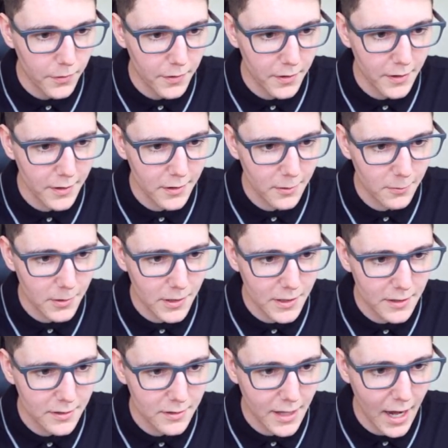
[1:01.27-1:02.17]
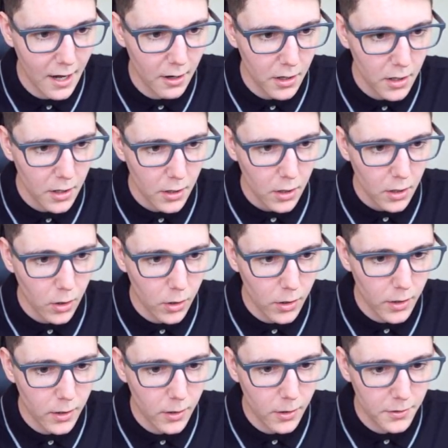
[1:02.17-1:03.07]
This is really scary.
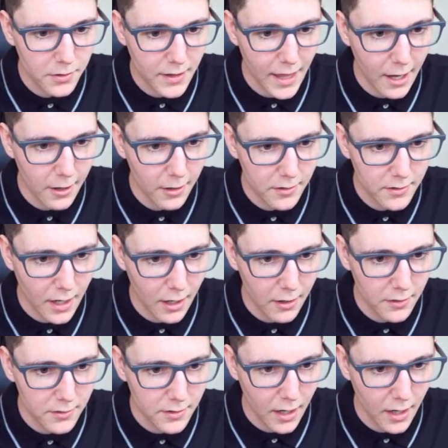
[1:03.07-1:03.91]
Oh, scary, scary,